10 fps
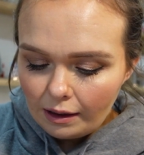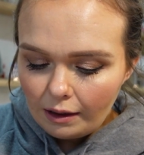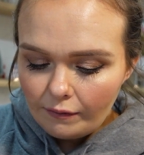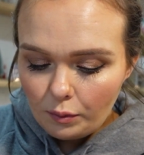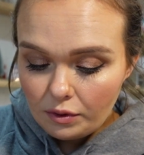
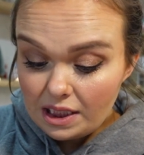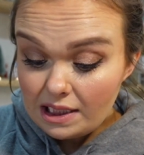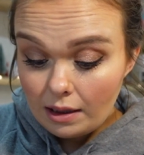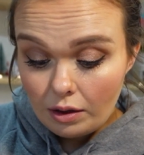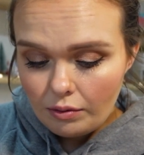if you
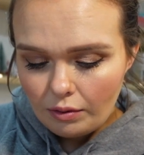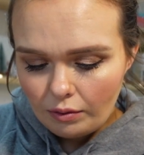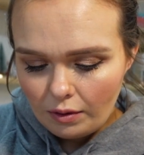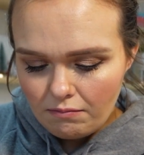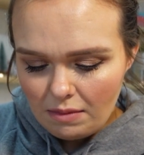wanted to
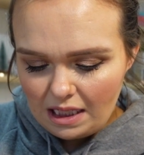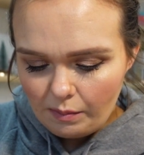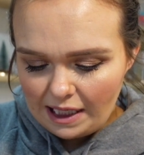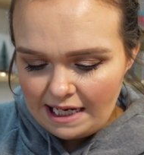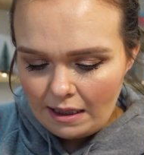Google them,
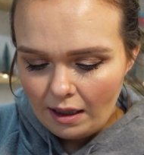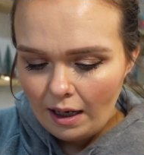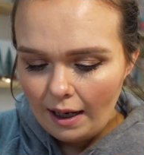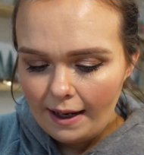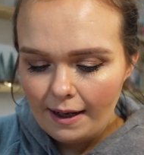maybe
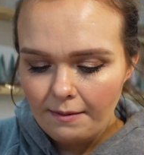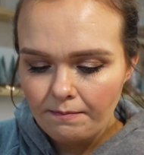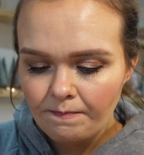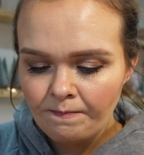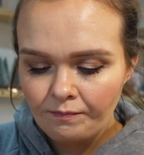
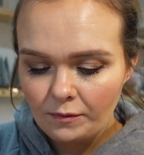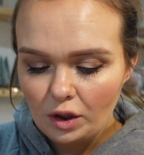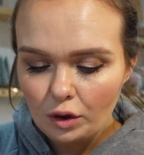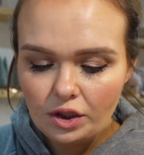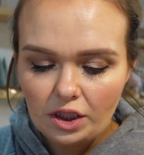
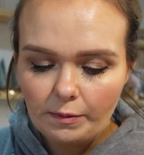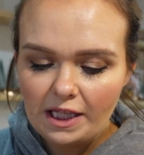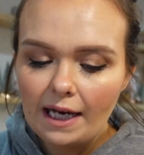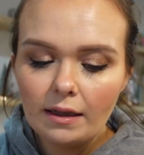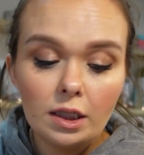you could do. But
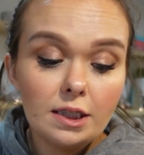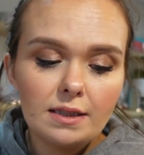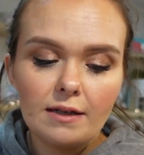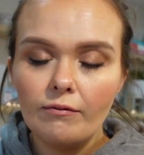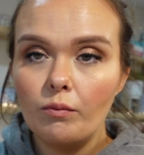they had loads
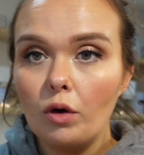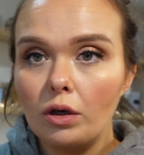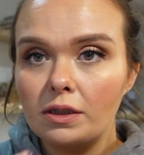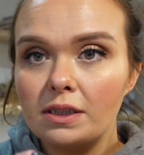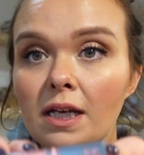of different
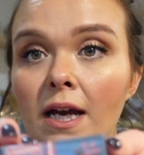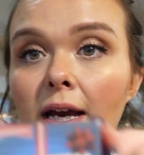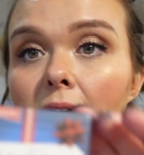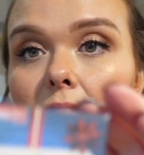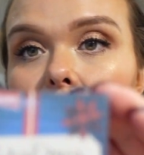ones,
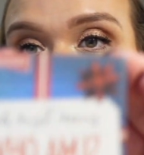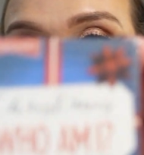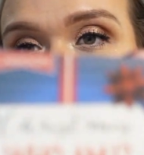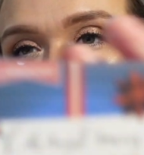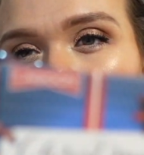and
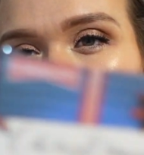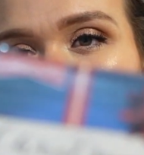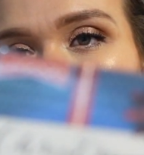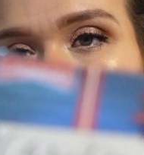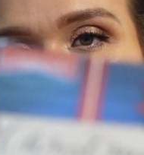this one,
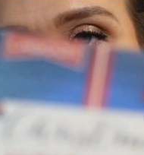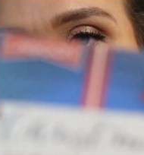they were all